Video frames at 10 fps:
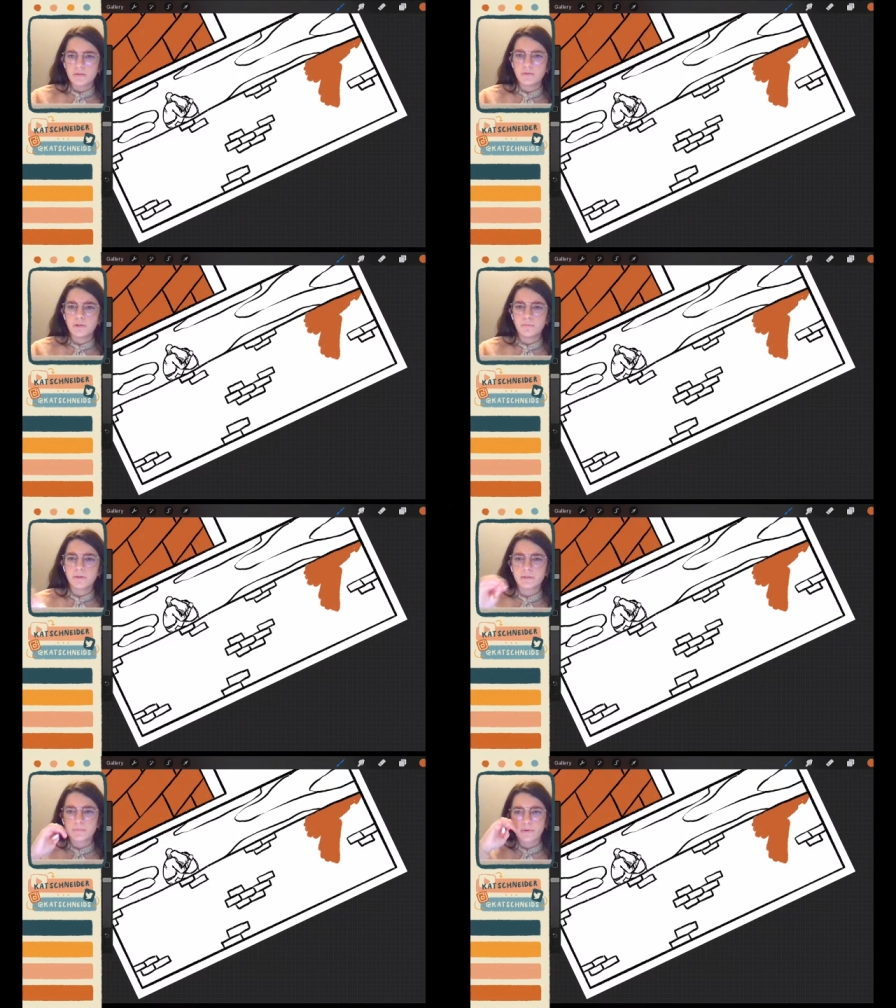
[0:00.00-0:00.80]
YouTube
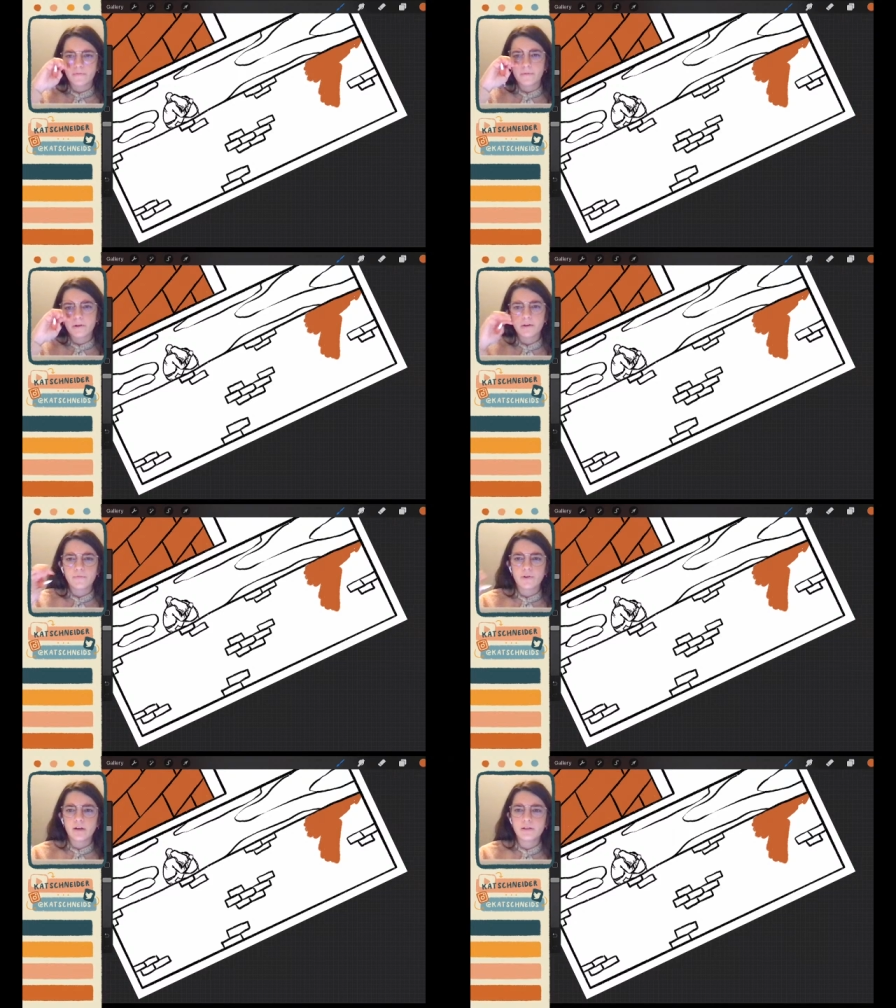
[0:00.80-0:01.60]
is
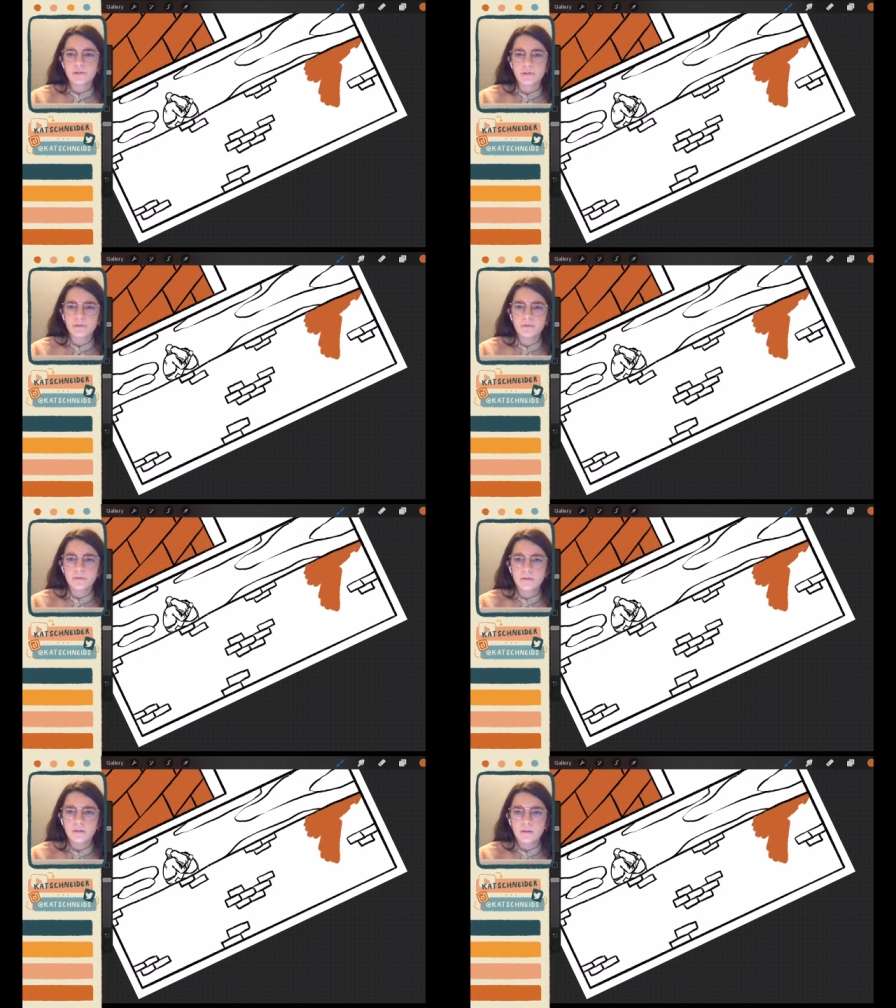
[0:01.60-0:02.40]
preferred for Andrew,
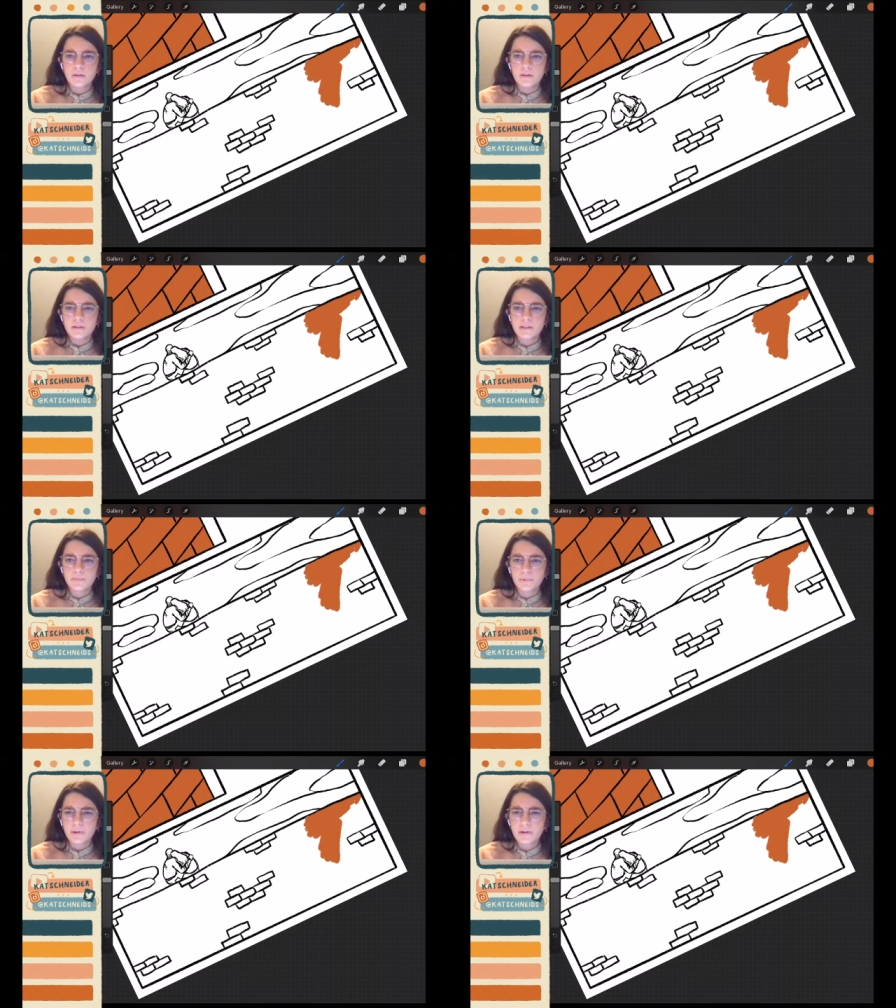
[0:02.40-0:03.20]

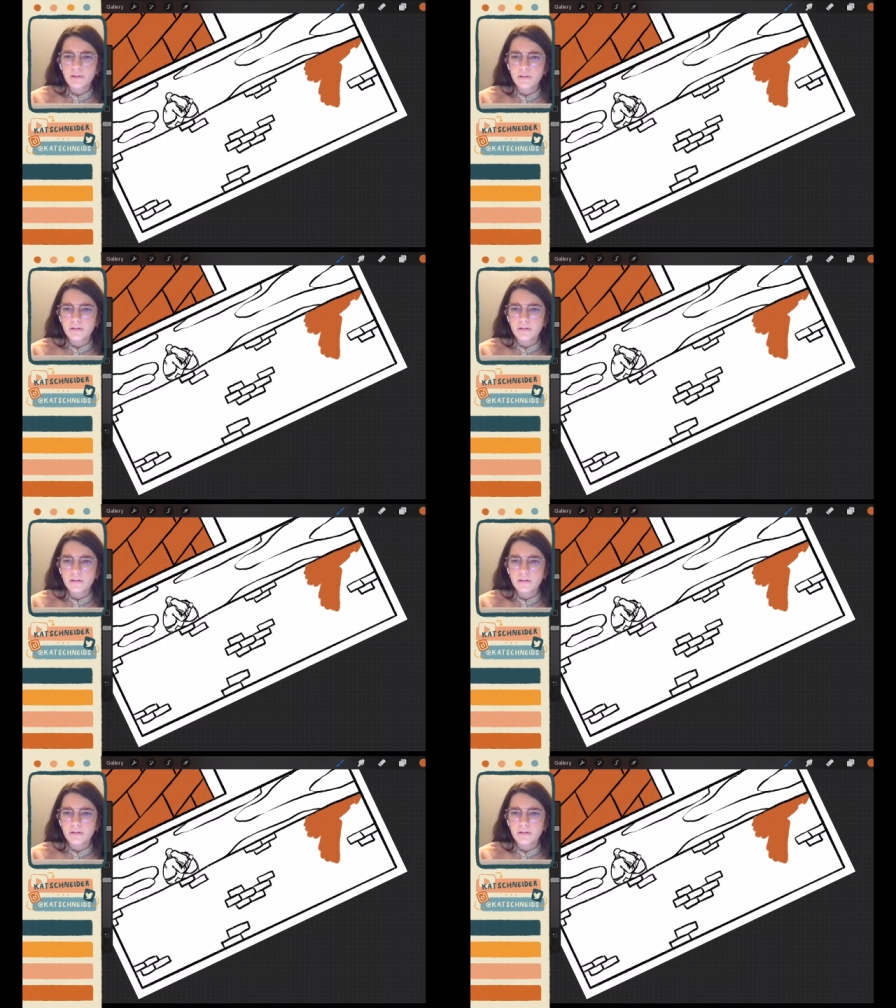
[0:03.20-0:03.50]
simpler,